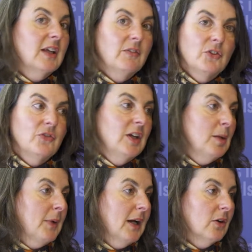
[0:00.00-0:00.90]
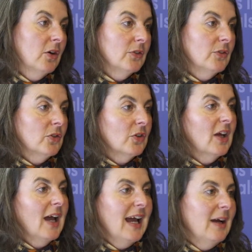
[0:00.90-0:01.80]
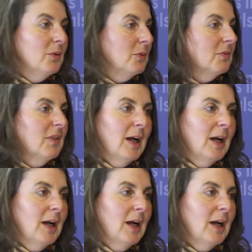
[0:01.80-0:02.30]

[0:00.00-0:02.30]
give us feedback on sort of how